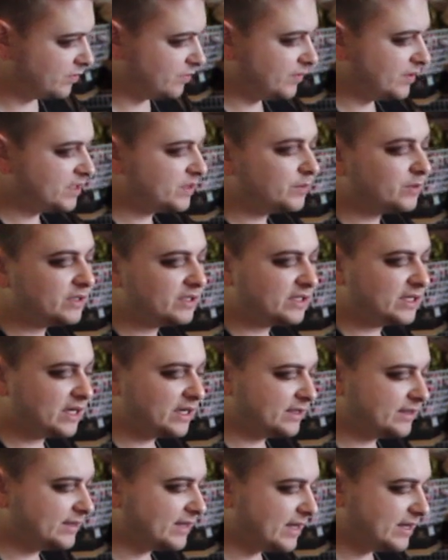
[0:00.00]
This one's
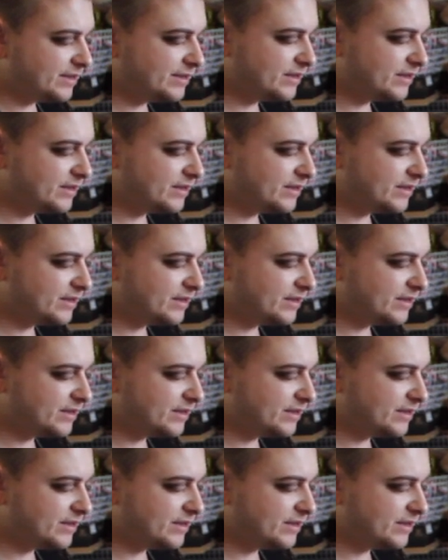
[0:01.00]
gonna say